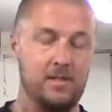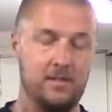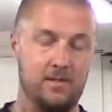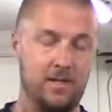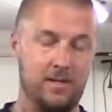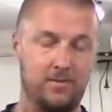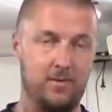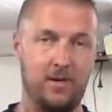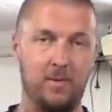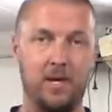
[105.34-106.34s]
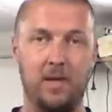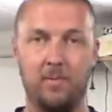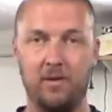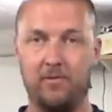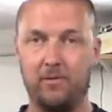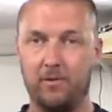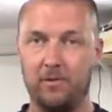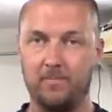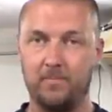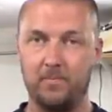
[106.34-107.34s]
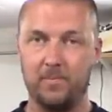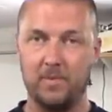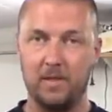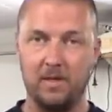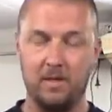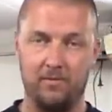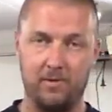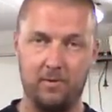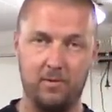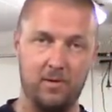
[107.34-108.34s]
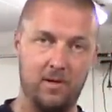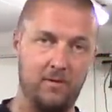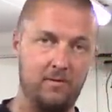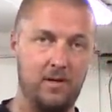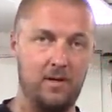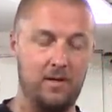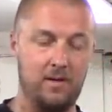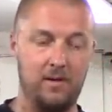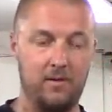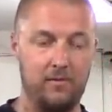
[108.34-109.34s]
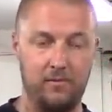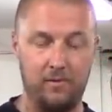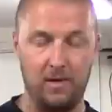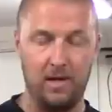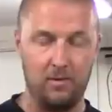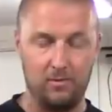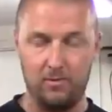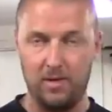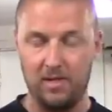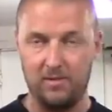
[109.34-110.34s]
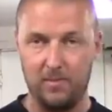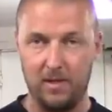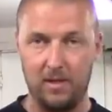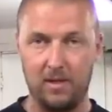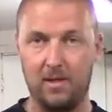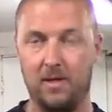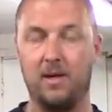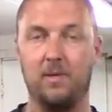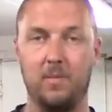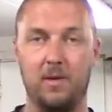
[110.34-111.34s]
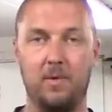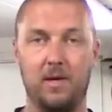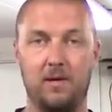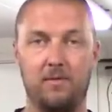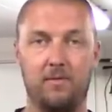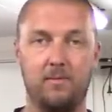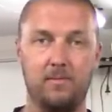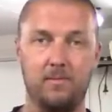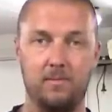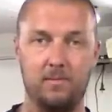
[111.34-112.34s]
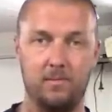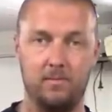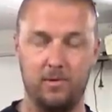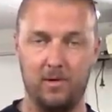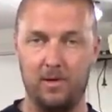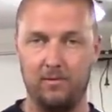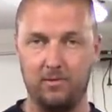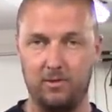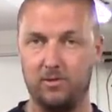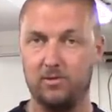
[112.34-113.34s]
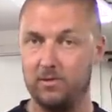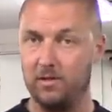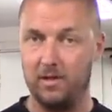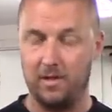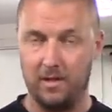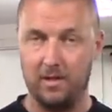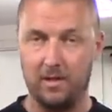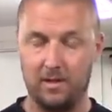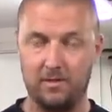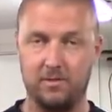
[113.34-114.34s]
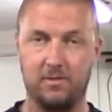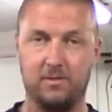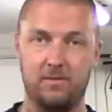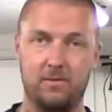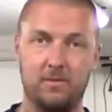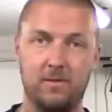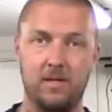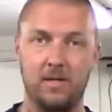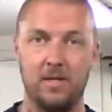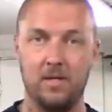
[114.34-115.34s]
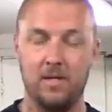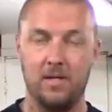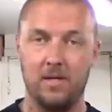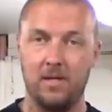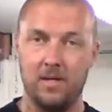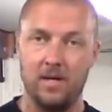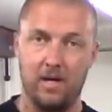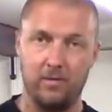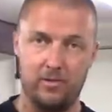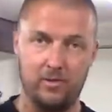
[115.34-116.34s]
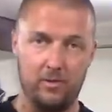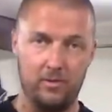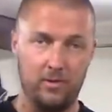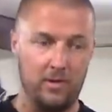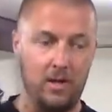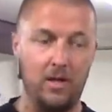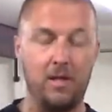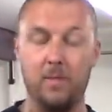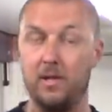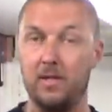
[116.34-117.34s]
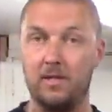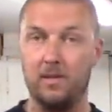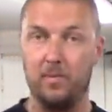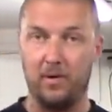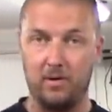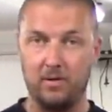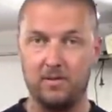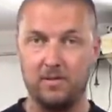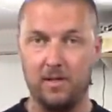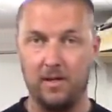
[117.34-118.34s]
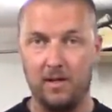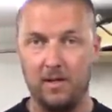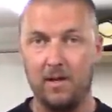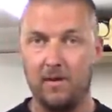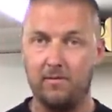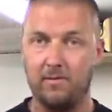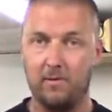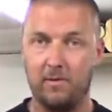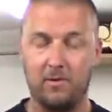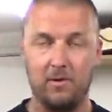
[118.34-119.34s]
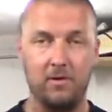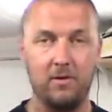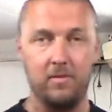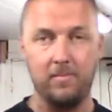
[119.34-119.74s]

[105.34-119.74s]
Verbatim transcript: So that's what I'm aiming for. If I would have done a full-out race build, I maybe have would have chosen another clutch. So I will show you a little bit the parts that I have ordered.